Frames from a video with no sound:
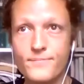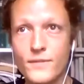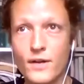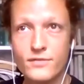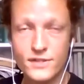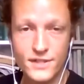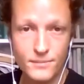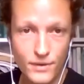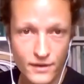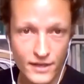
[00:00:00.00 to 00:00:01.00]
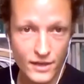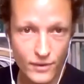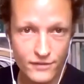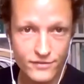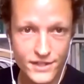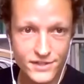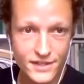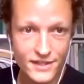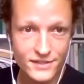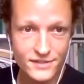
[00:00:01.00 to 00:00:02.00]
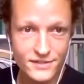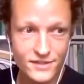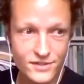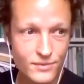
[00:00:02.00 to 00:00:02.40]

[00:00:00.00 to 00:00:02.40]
contemporary literary fiction, it's